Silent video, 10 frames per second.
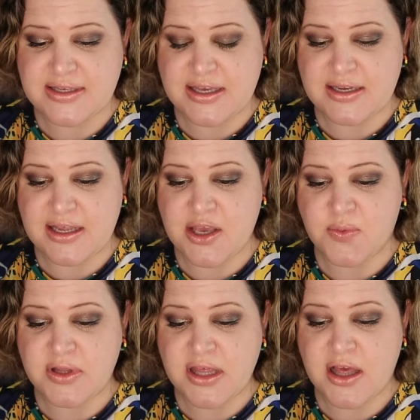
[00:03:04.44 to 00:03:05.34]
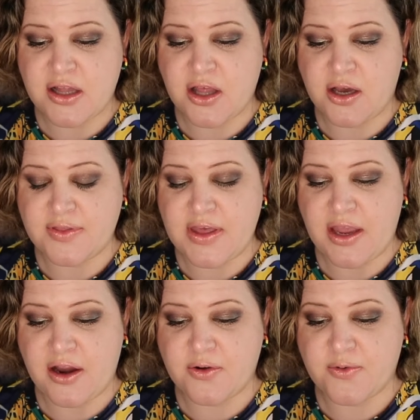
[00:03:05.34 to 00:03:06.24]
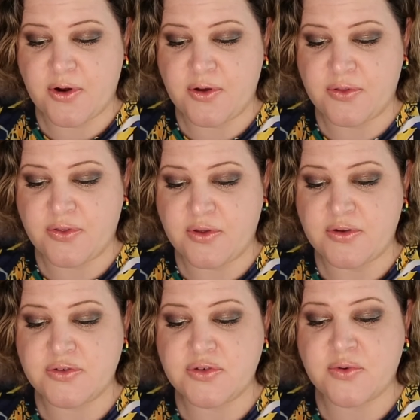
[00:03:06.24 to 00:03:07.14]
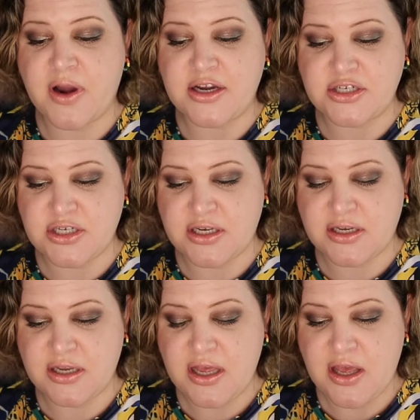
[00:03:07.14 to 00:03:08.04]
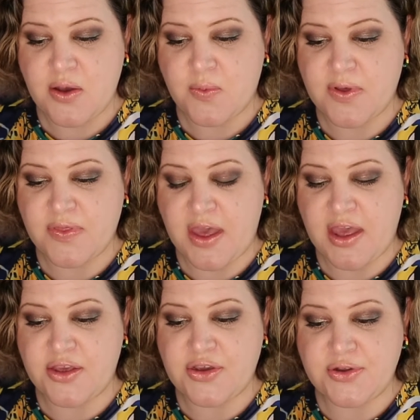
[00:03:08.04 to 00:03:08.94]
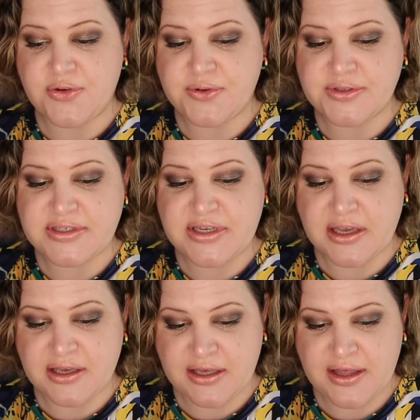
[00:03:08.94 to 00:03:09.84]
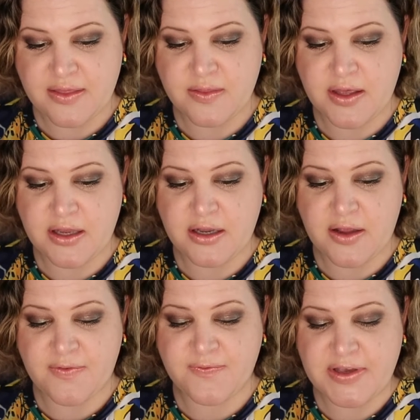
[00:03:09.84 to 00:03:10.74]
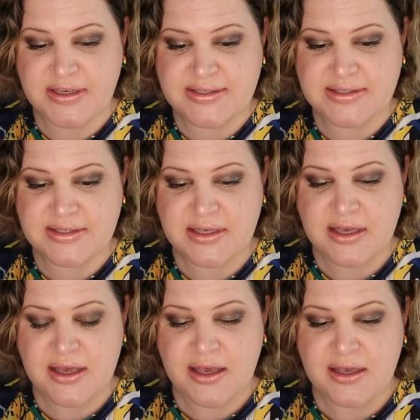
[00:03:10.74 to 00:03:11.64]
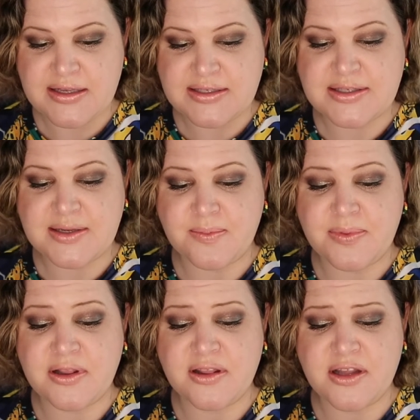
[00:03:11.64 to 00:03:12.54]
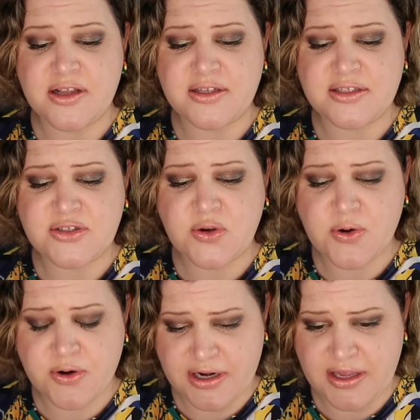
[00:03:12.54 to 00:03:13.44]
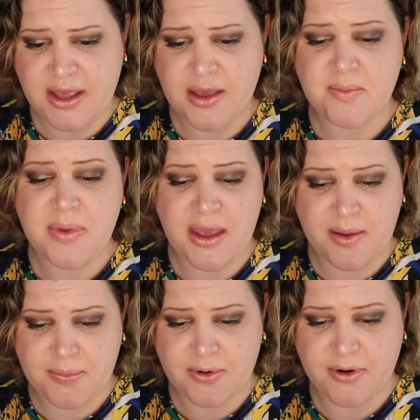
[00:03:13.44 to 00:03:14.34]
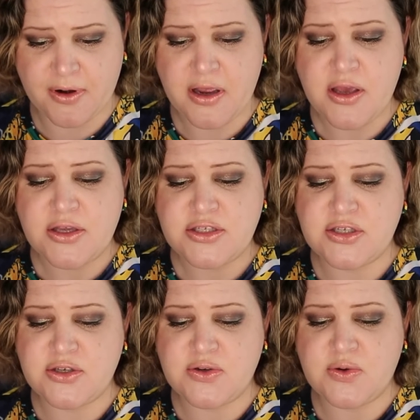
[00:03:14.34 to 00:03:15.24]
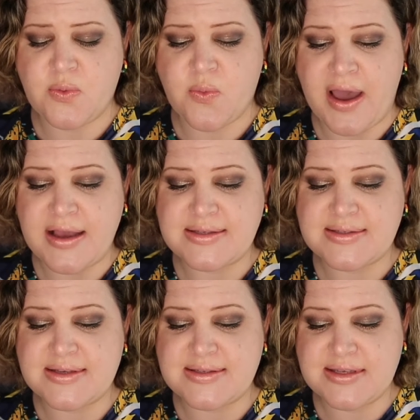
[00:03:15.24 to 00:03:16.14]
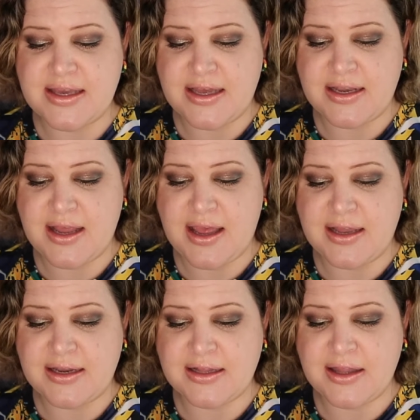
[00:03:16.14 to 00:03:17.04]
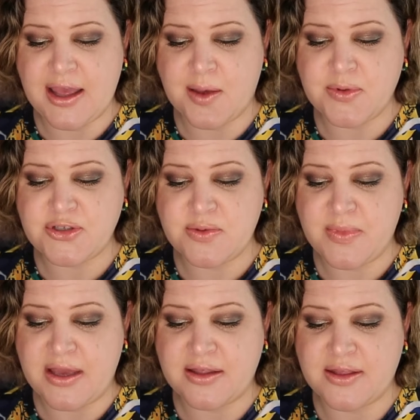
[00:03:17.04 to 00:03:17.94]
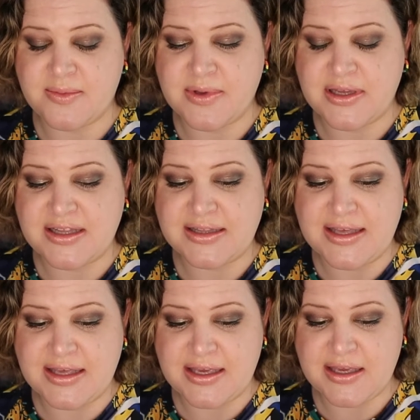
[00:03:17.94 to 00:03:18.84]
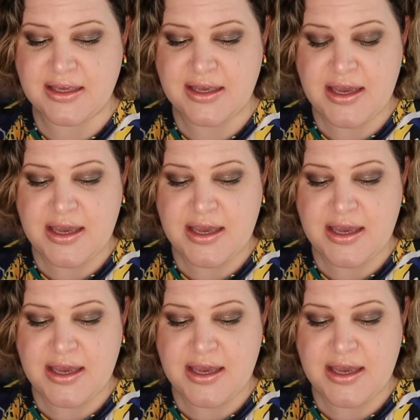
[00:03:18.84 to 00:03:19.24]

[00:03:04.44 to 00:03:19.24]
the skin equally along the hair growth direction with a cuticle stick. Then affix depilatory paper to wax skin and clamp to make them clingy.